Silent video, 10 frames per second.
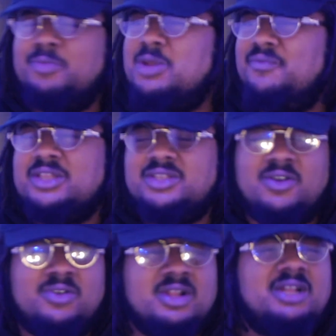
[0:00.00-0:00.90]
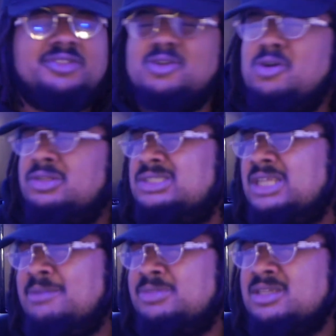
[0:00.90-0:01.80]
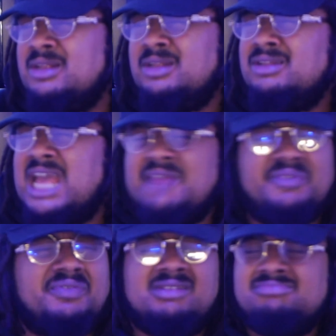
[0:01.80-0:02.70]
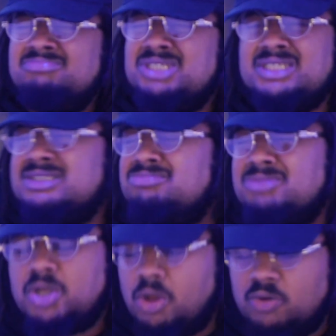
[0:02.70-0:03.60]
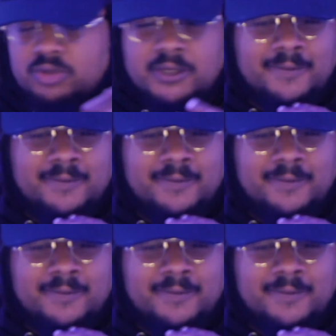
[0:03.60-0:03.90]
From the video, the concept, everything, just cold.